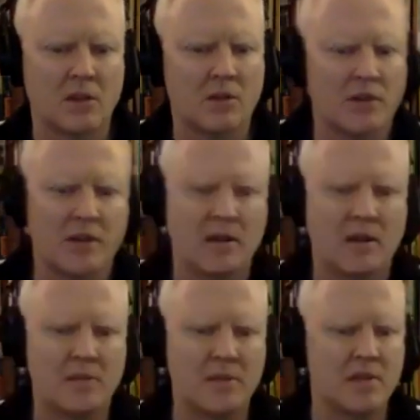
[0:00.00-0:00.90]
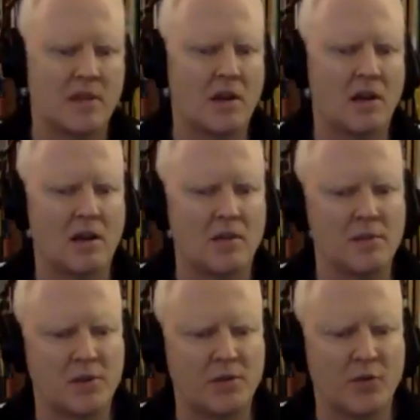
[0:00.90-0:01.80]
Oh, yeah, I mean, I'm
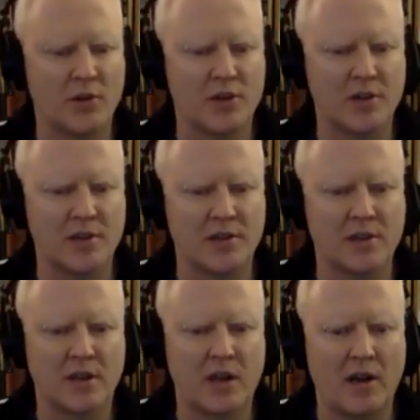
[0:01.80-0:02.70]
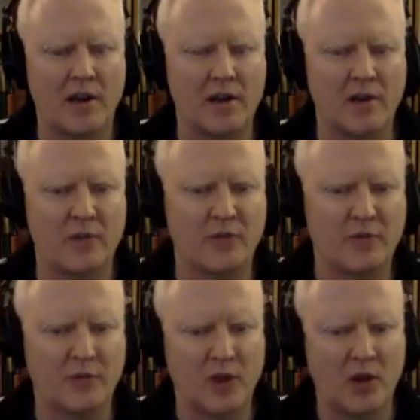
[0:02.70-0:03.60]
just fortunate that I have
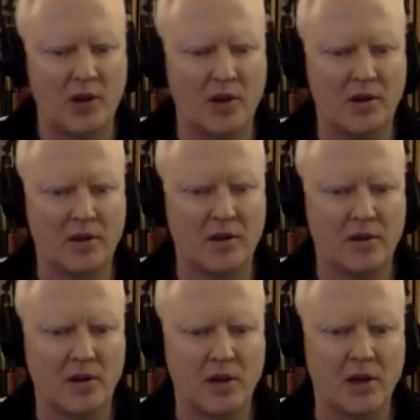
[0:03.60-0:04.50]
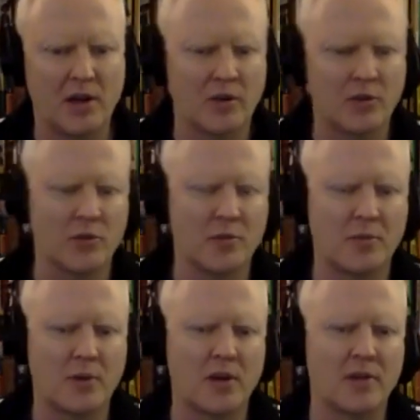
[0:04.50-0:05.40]
a group,
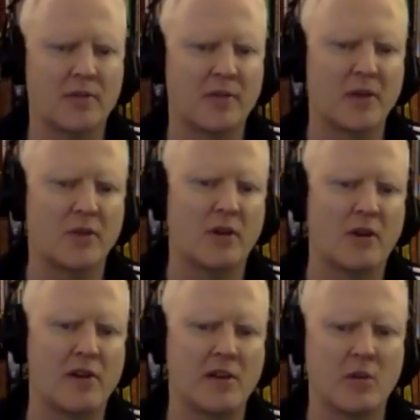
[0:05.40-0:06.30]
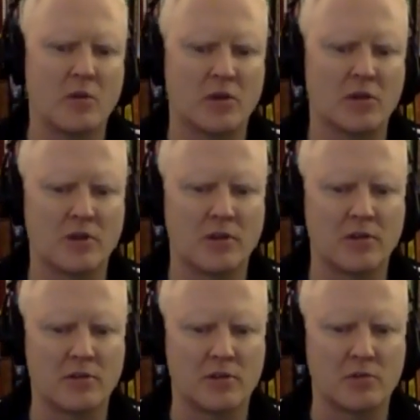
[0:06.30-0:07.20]
the Vancouver Area Network of Drug
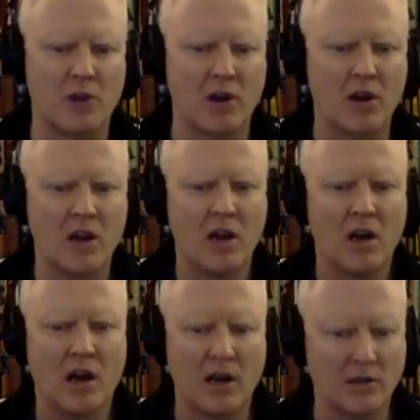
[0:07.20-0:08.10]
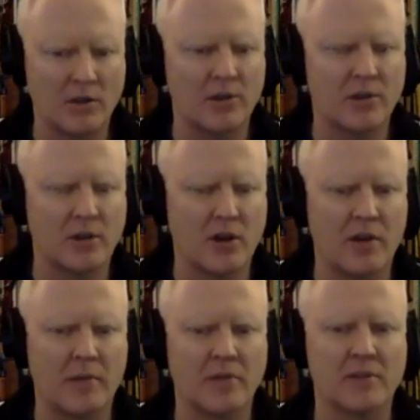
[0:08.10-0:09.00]
Users, where I learned a lot
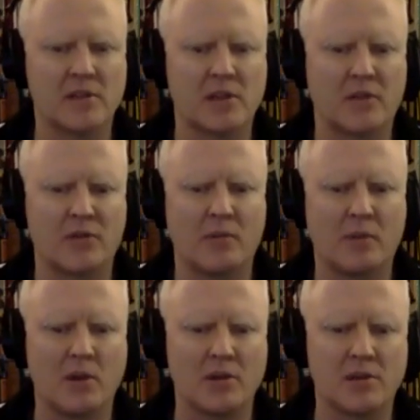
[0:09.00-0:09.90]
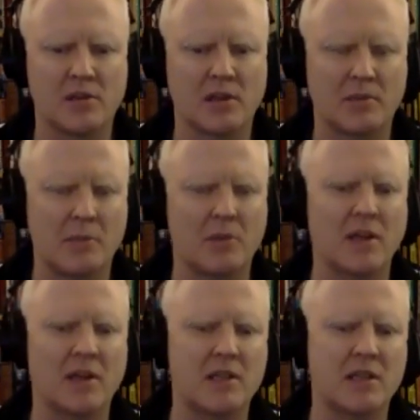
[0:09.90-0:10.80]
about this stuff from policy. Like people
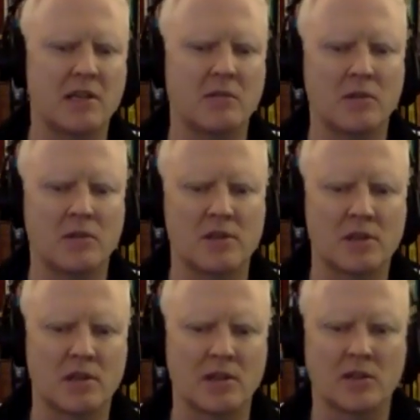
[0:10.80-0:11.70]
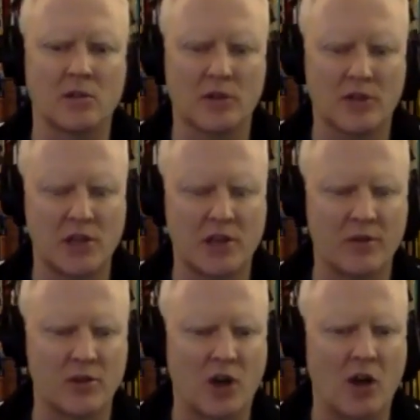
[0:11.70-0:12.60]
like Dean Wilson and Laura
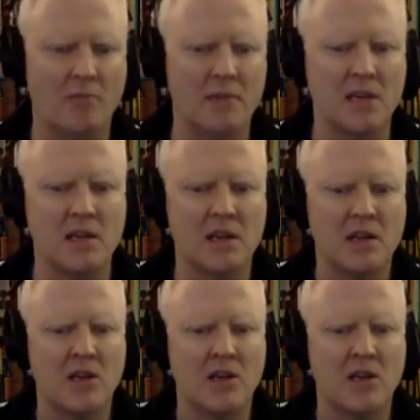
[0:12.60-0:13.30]
Shaver taught me.